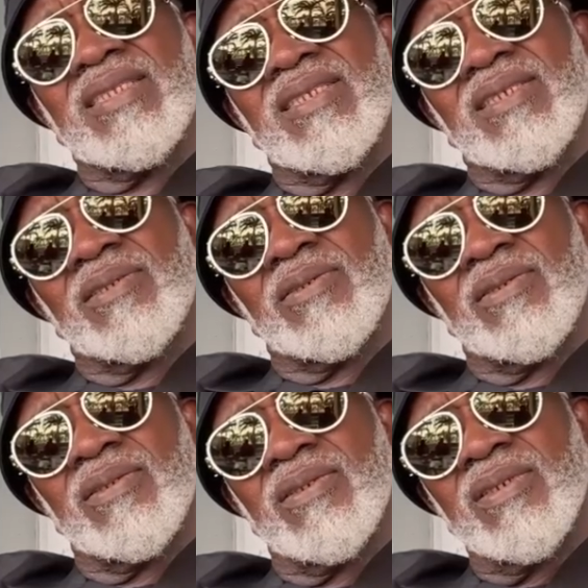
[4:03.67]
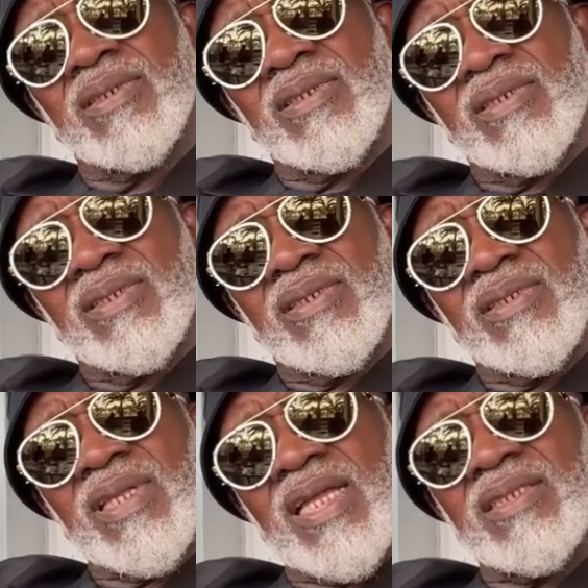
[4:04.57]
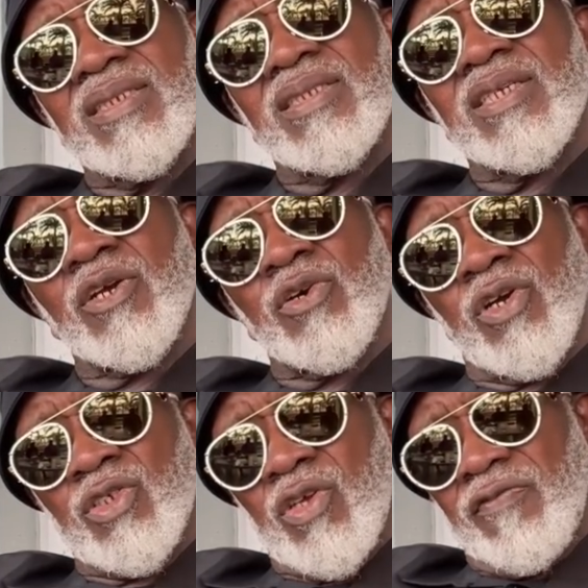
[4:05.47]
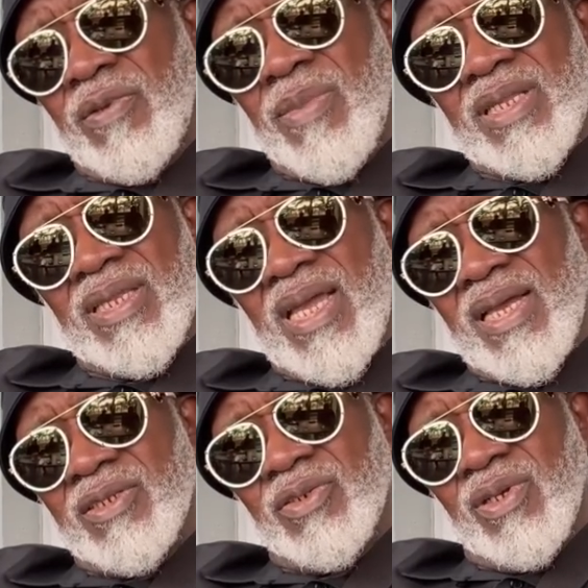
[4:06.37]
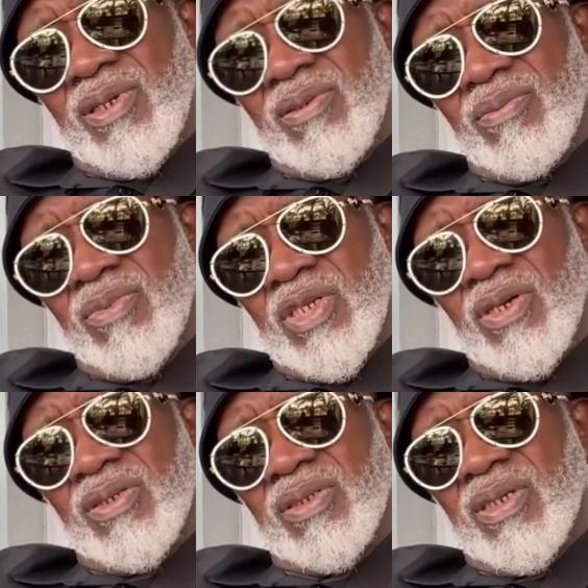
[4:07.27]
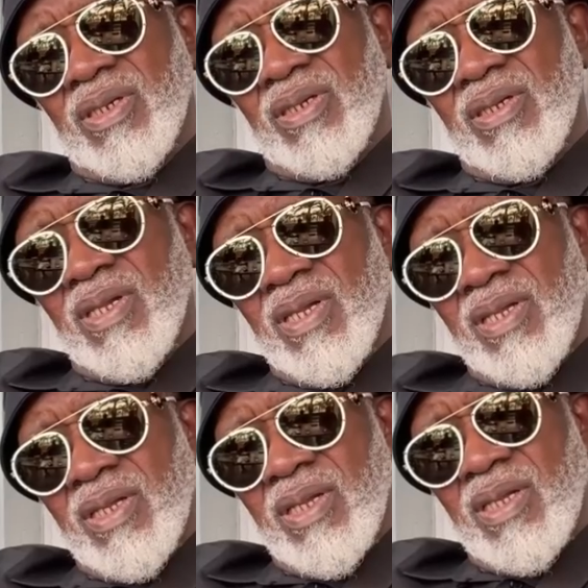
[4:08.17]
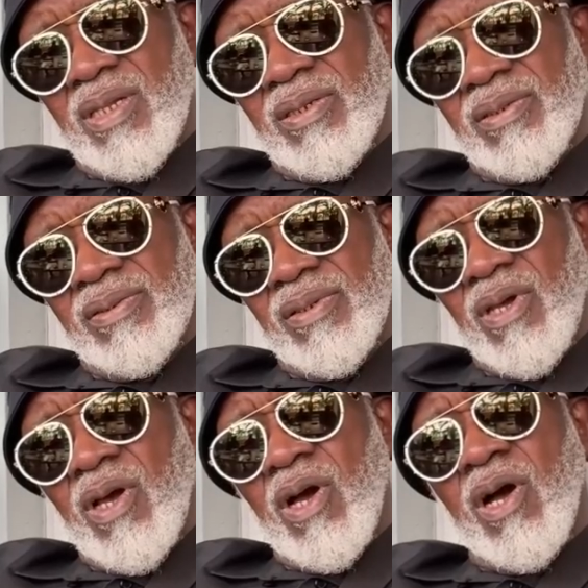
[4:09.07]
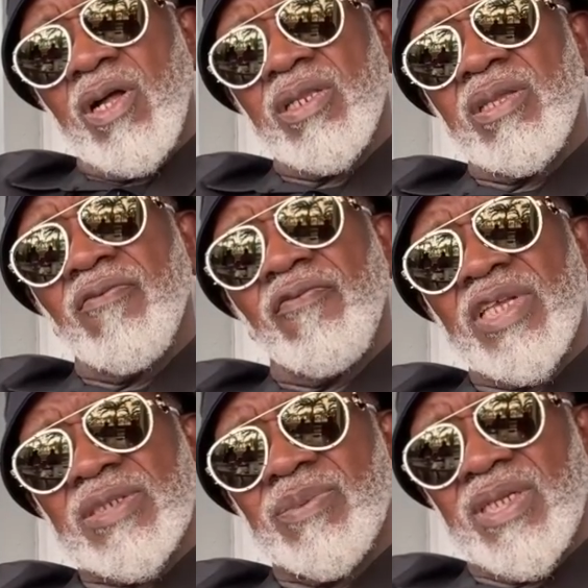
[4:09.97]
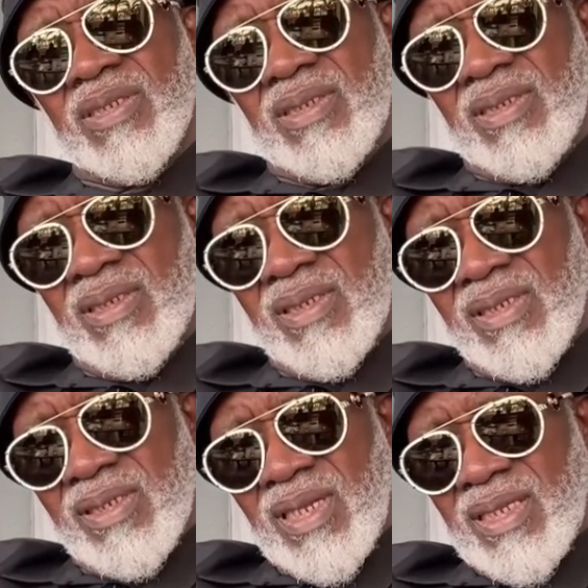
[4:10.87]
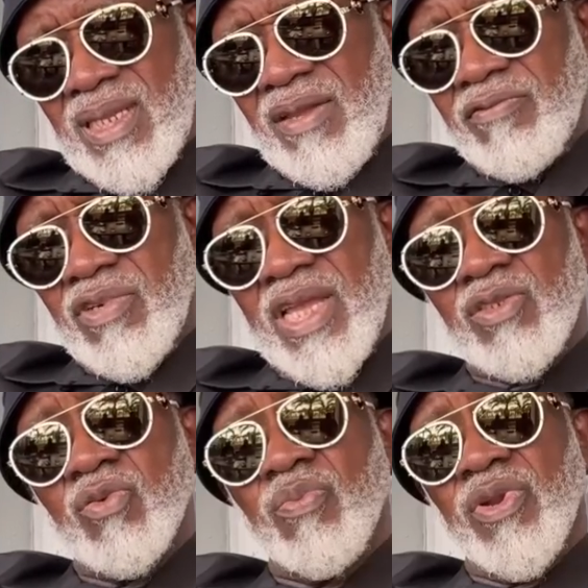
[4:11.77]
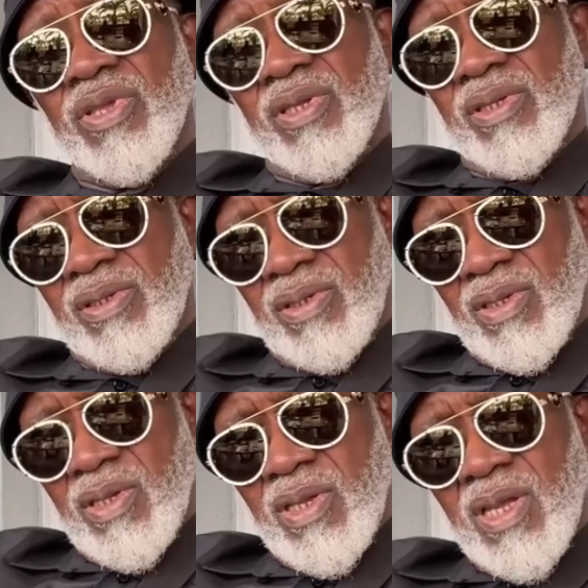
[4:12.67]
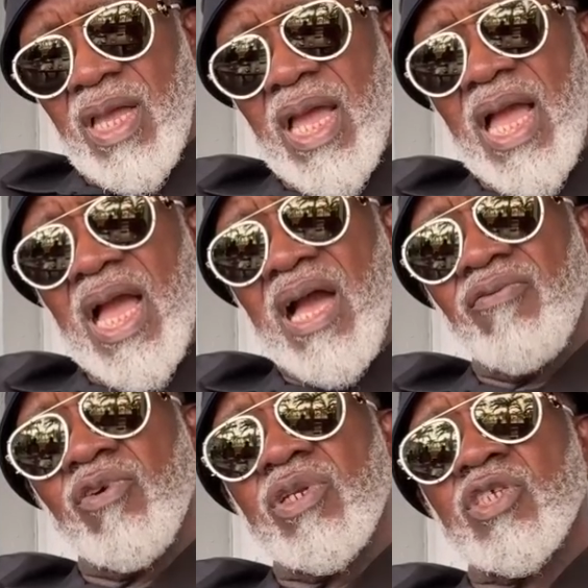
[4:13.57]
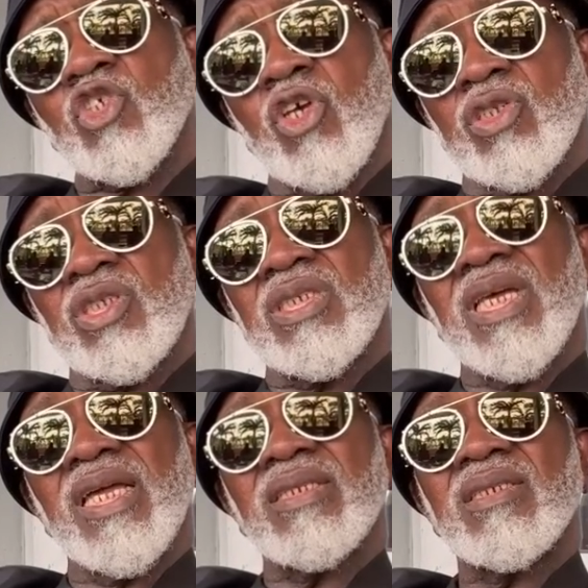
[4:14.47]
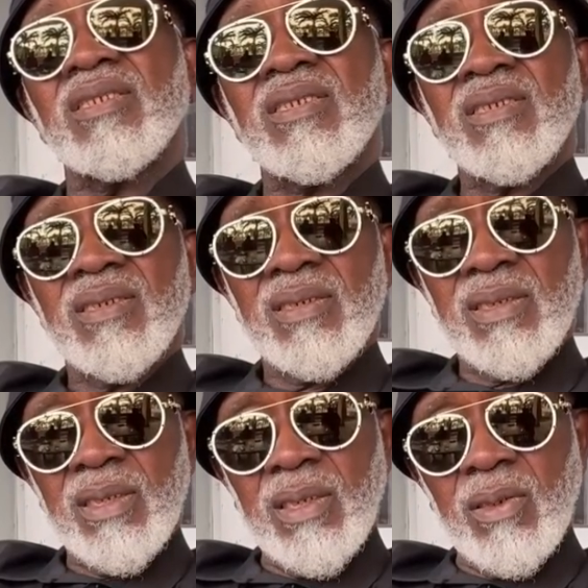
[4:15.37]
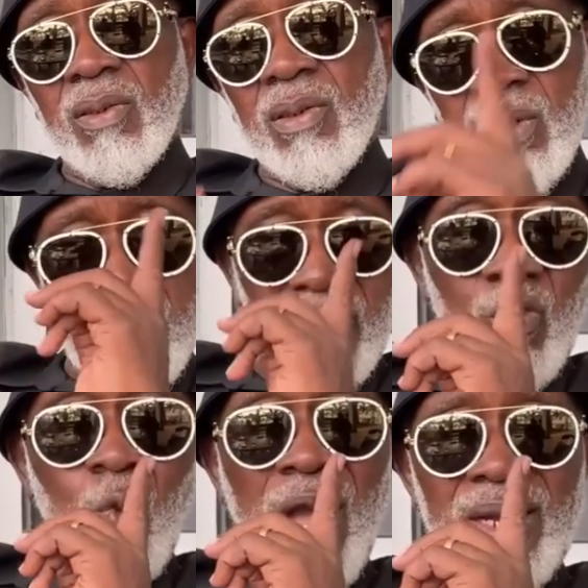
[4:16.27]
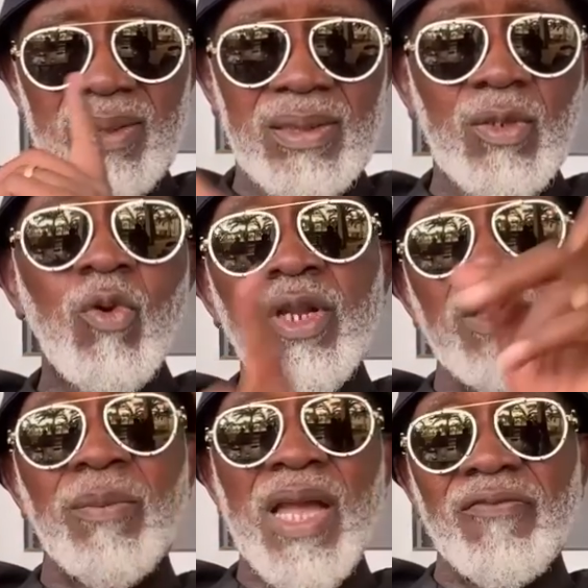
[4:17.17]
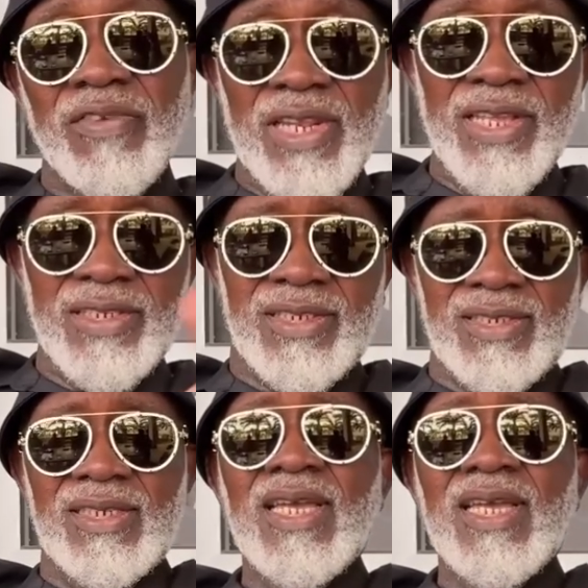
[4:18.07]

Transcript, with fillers: that is that is the crux of the matter actually because uh, all the investments that I have tried to bring I've only succeeded in one the one in my village